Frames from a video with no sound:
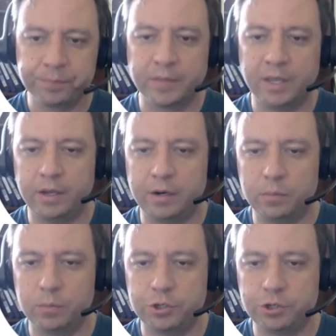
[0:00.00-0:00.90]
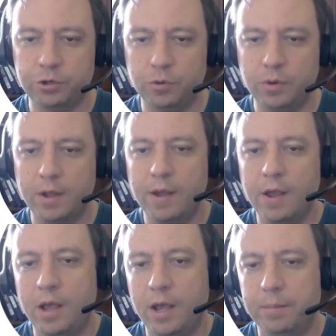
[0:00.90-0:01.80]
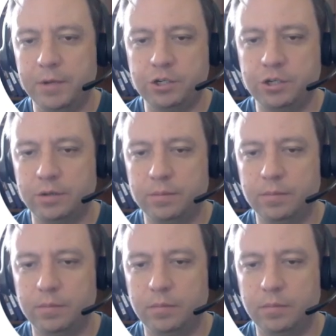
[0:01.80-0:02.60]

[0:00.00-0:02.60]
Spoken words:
Here we show emission